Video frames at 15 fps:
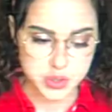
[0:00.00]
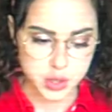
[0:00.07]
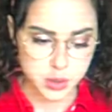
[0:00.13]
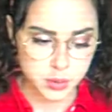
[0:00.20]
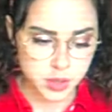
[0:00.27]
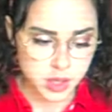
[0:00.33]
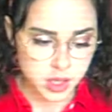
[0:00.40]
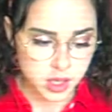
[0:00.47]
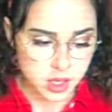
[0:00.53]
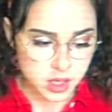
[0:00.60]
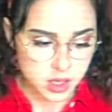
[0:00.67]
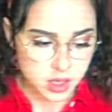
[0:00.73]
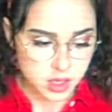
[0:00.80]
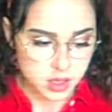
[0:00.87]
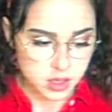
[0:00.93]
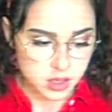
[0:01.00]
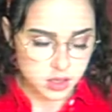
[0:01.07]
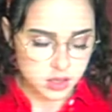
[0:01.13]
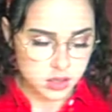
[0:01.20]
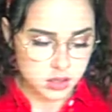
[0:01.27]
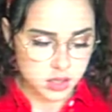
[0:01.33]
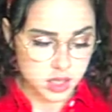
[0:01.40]
though.
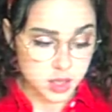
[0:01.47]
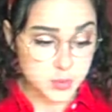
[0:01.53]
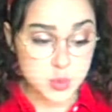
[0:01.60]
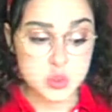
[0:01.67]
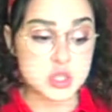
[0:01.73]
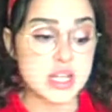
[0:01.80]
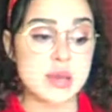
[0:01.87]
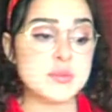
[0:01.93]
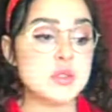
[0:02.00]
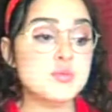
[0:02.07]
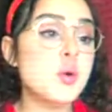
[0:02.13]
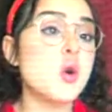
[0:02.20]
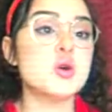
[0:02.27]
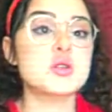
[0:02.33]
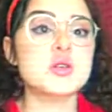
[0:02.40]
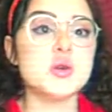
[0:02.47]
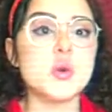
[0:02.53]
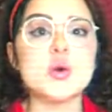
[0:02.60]
I'm not James Potter